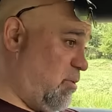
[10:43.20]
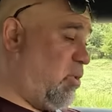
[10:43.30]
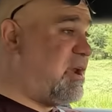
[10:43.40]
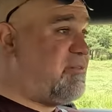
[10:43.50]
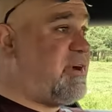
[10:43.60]
Now,
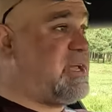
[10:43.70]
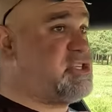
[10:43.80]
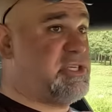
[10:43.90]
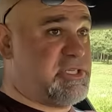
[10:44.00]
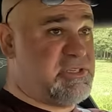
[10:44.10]
what if I
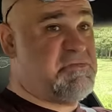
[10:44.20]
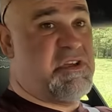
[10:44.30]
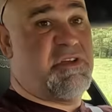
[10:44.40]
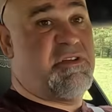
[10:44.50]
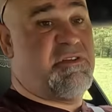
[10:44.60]
just
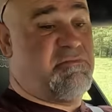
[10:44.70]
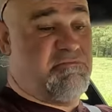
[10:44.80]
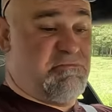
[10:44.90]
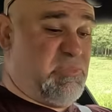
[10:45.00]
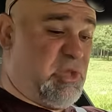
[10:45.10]

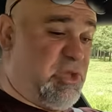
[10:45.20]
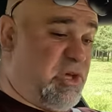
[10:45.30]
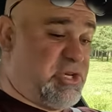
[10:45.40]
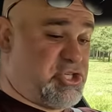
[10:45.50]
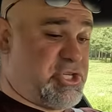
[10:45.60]

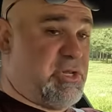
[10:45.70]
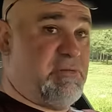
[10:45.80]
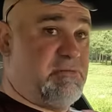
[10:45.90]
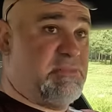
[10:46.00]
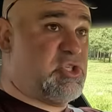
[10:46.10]
launched it,
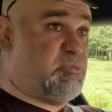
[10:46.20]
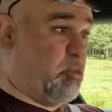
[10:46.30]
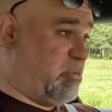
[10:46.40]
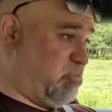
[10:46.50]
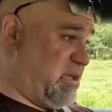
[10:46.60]

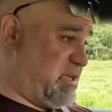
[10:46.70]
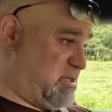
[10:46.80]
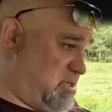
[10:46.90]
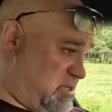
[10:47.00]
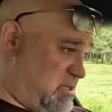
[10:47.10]
Sport
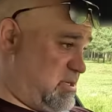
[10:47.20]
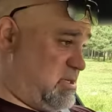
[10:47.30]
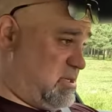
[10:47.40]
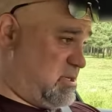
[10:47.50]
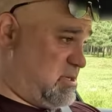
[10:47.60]
Plus,
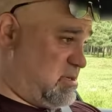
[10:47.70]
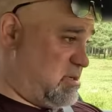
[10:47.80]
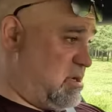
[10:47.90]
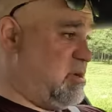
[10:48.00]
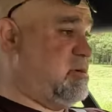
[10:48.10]

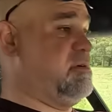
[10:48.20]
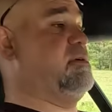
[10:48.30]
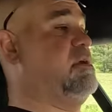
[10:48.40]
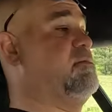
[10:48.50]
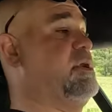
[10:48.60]
and
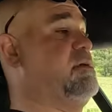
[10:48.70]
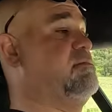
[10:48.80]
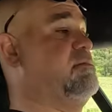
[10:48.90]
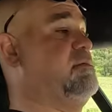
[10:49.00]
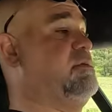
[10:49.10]
here we
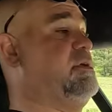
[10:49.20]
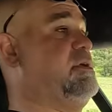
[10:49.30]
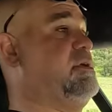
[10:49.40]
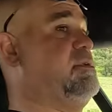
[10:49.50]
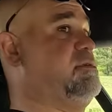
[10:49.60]
go,
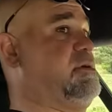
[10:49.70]
and